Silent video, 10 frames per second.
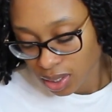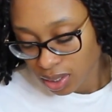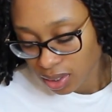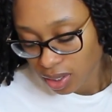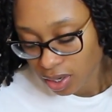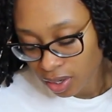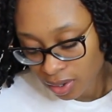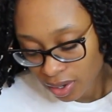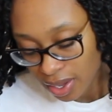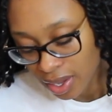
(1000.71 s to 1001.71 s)
in
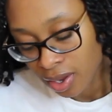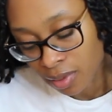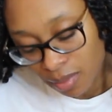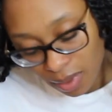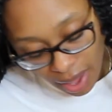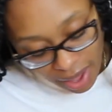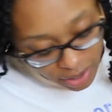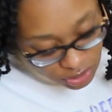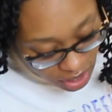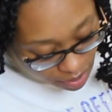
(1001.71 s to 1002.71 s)
here, and I
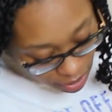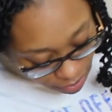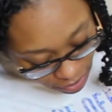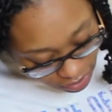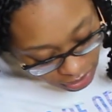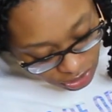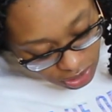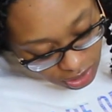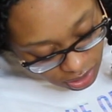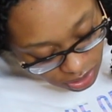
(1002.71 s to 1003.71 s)
actually have my
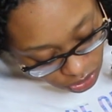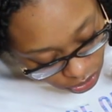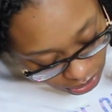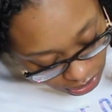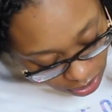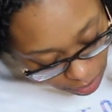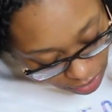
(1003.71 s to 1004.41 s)
foundation stored here,